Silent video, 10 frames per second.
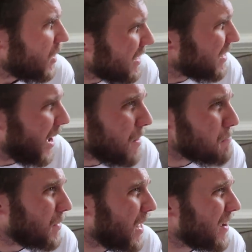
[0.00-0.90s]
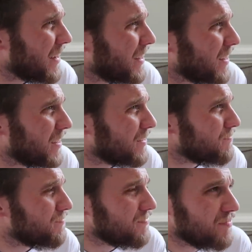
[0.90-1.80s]
and I'm like,
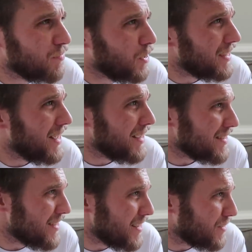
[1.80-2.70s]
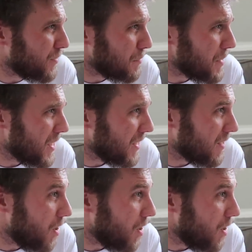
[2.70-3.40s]
what day is this for me?